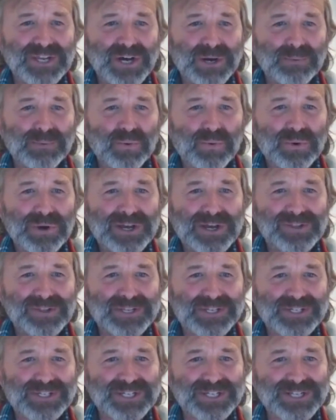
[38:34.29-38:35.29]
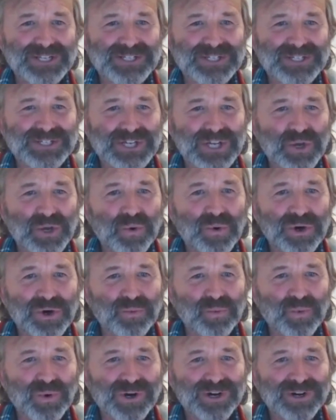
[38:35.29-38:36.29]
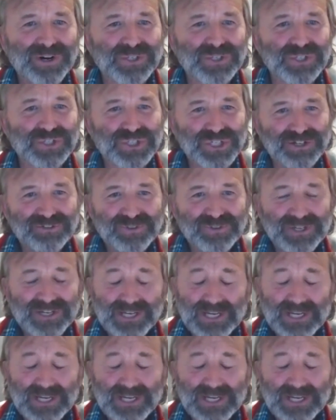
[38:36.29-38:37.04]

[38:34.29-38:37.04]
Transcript: I'm aware these things can take quite a while to shift.